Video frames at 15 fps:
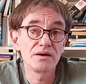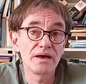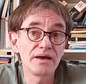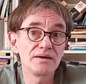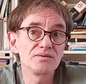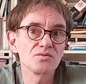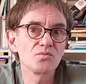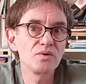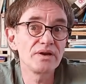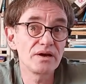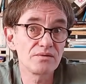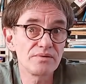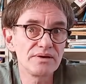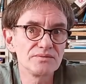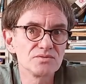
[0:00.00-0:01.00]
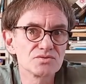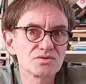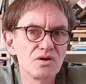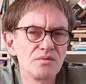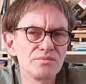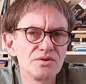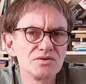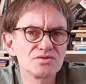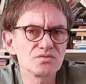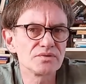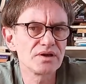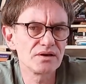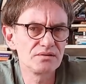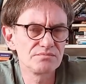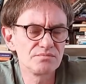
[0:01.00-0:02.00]
And when I read those comments,
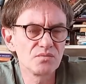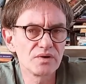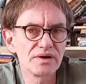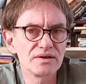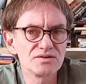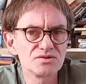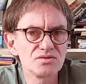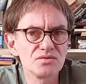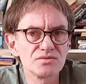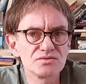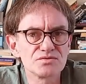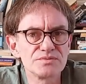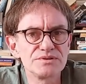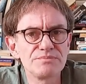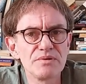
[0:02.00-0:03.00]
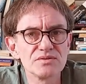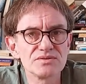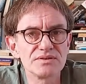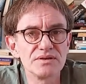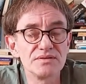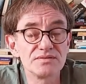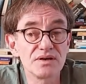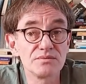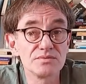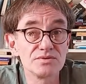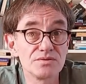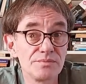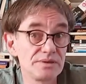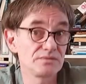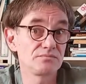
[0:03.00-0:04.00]
when I saw those responses, I
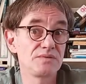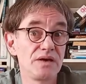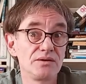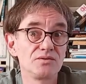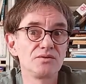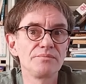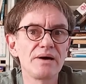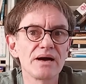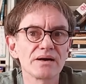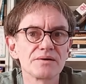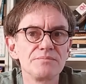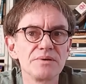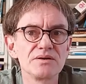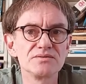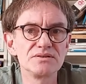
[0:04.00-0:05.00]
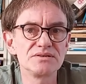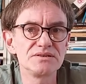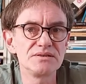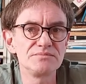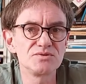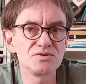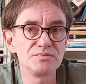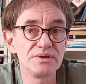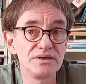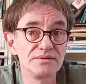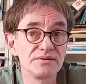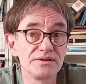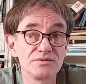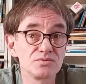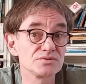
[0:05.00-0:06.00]
was a bit taken aback because it seemed to me
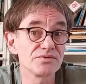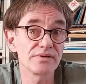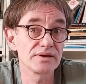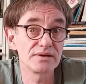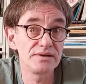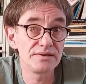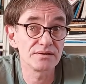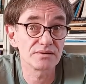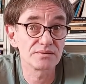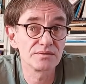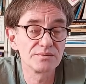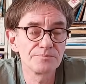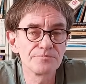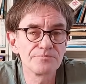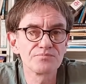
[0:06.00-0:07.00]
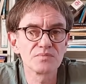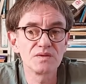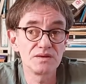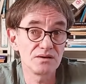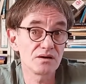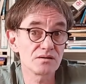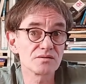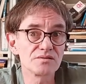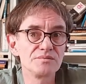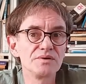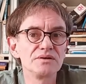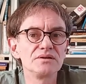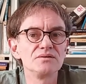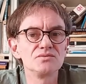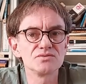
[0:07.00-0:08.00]
that it was very clear. The
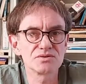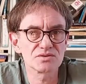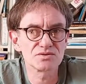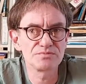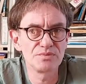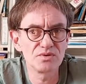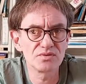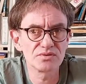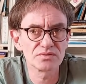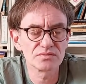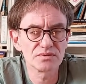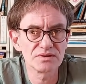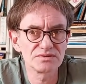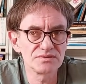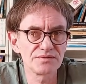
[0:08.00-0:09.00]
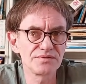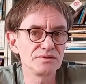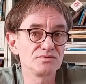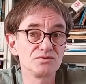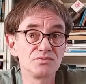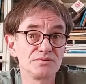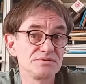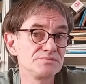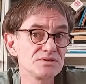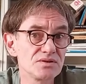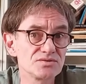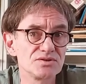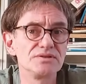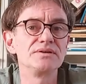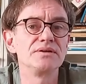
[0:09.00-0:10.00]
argument in Loesser's book has nothing to do with
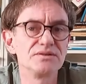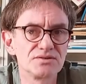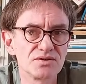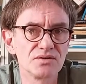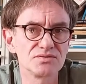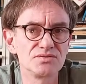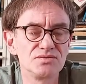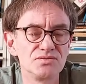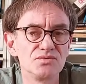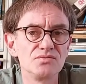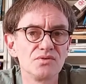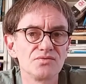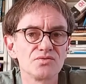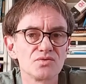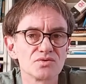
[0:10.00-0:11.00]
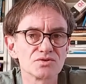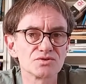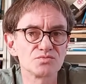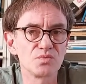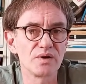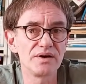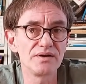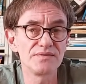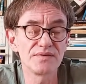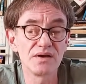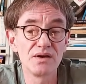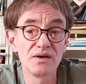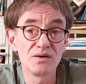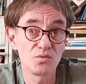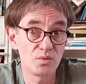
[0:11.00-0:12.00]
misogyny. It's got to do, of course, with
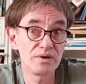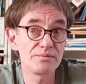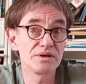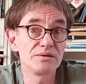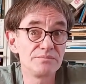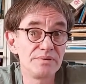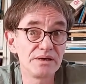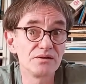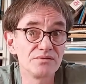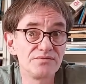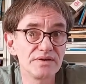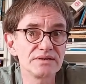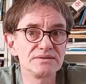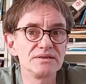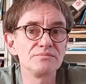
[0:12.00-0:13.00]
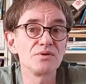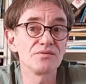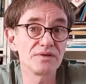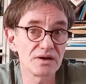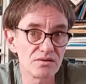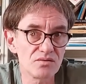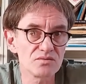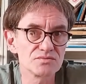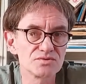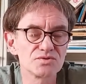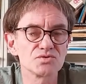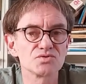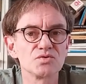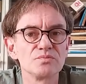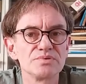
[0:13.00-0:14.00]
women being a victim of their own
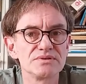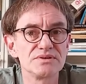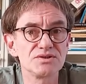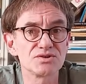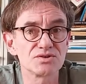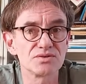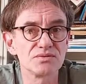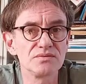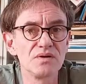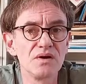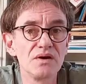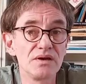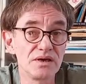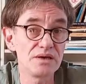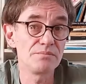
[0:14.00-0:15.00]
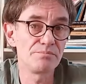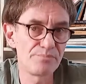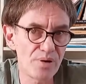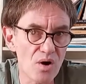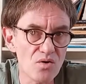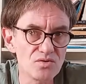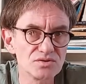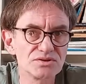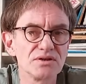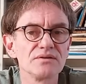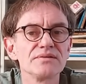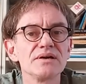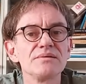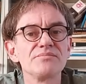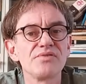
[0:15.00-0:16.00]
social position imposed
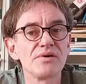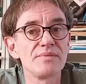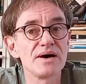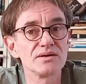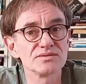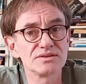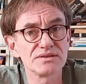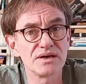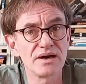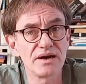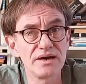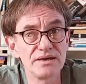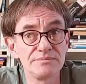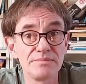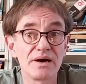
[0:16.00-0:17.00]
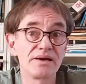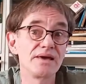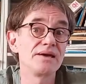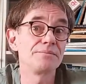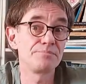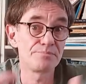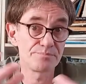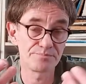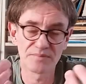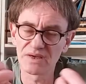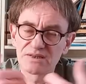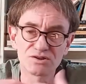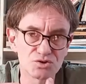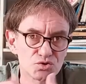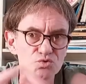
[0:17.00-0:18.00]
on them from outside by an
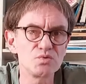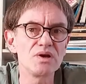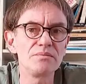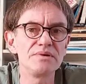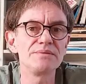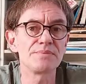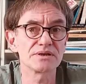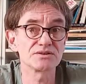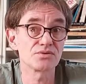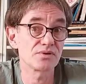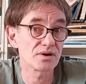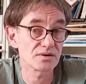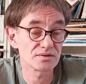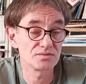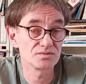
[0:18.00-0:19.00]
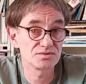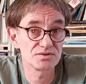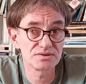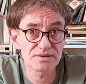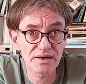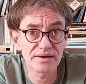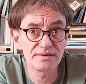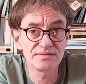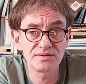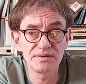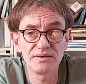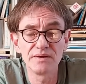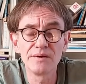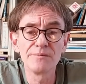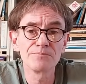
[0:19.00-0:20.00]
extremely patriarchal
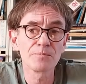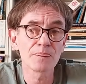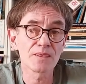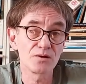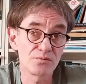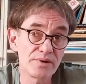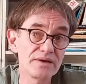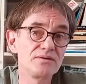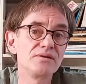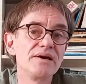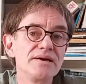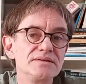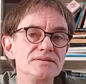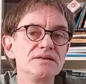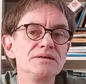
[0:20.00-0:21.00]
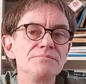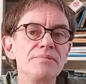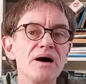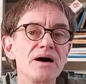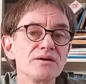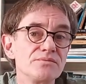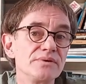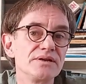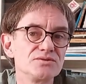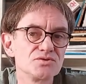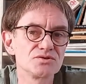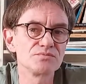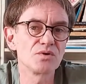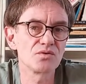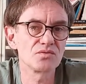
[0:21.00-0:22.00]
society regulated by
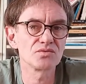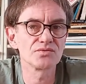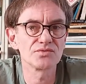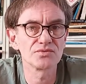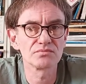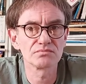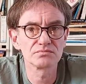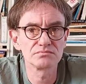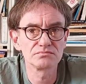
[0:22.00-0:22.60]
religious morals.